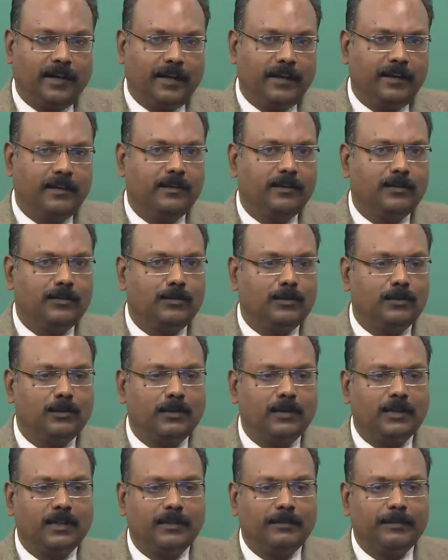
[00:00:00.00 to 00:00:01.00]
cracking a
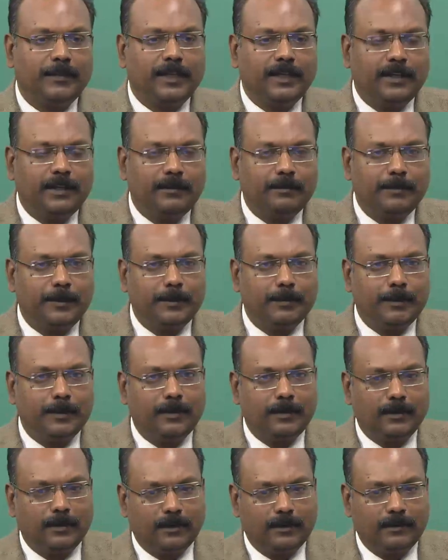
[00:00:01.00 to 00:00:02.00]
joke and making
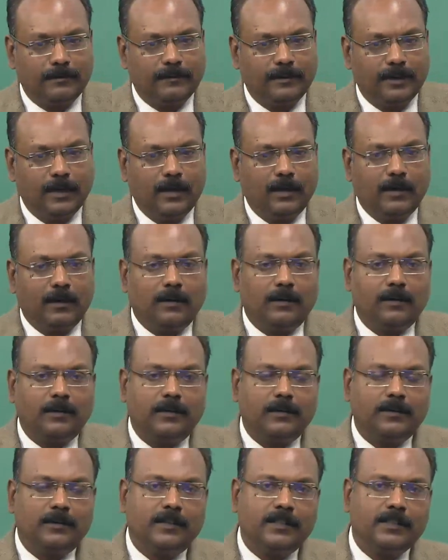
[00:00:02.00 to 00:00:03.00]
people laugh or
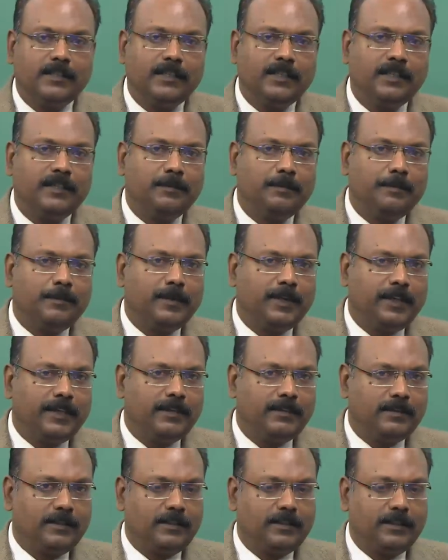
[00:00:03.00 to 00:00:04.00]
dressing up
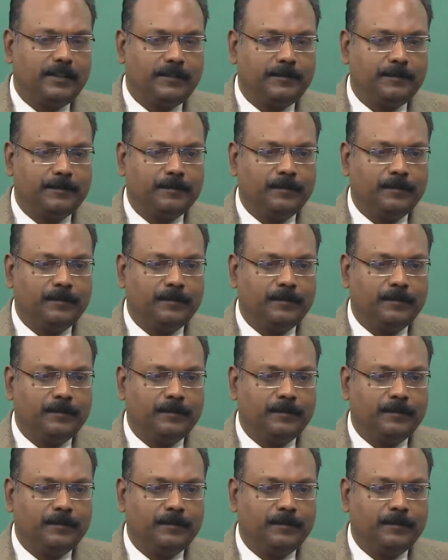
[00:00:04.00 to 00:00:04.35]
nicely,